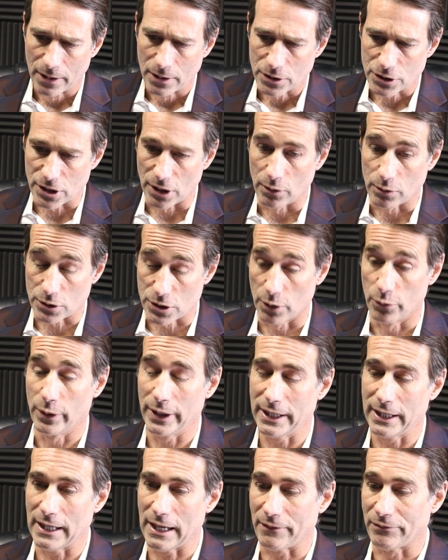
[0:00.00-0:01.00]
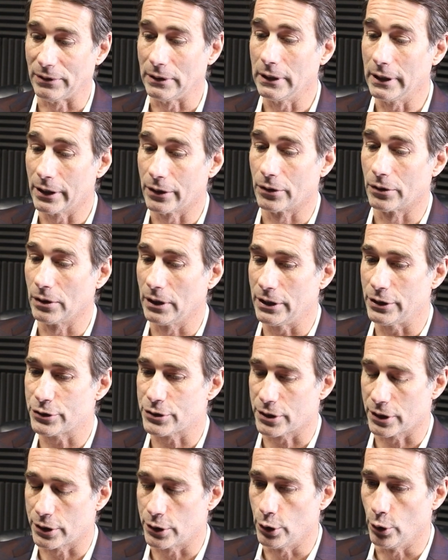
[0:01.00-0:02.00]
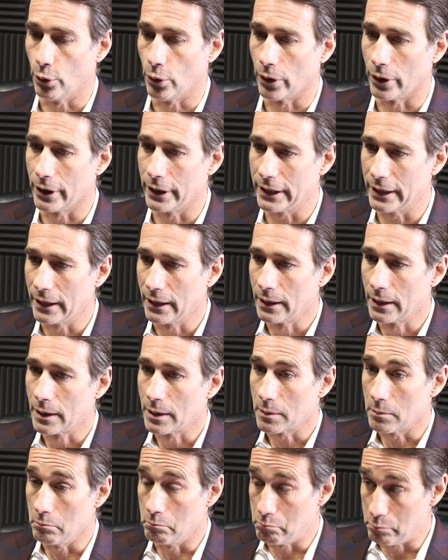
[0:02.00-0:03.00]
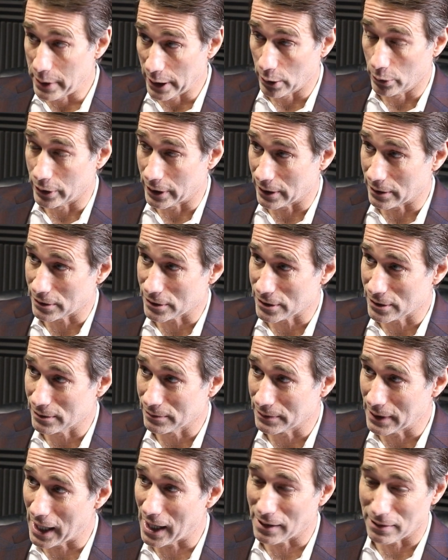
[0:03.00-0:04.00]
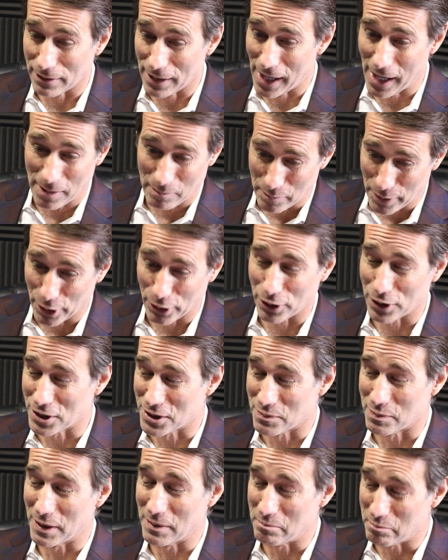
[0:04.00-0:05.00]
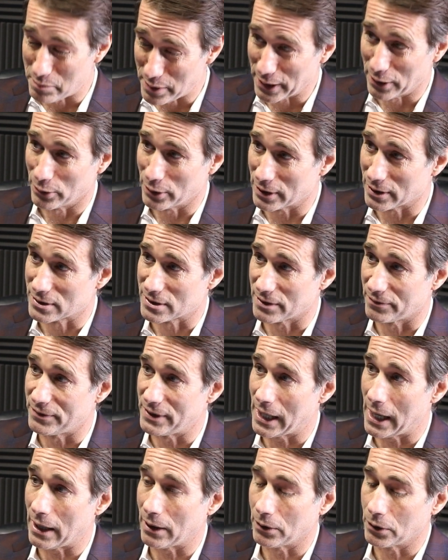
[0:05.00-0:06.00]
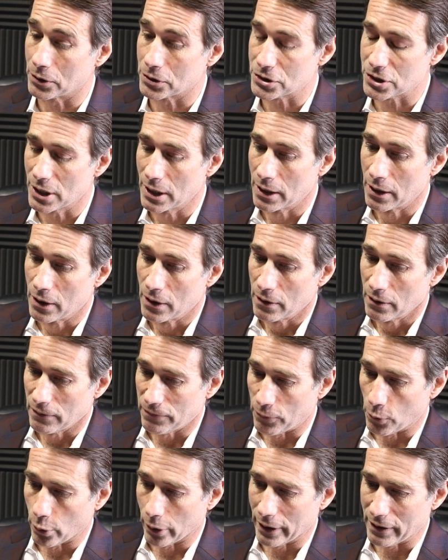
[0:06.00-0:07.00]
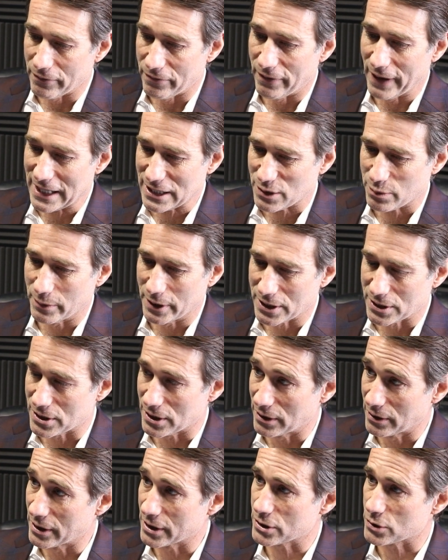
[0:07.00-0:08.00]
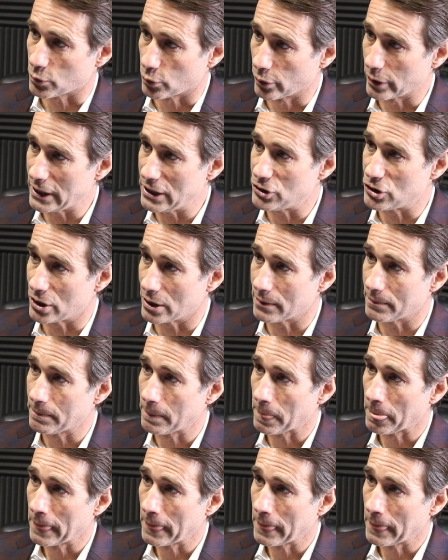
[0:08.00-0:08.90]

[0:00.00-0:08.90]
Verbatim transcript: So so we have literally secured billions, not, not millions, but billions of dollars for investments in this region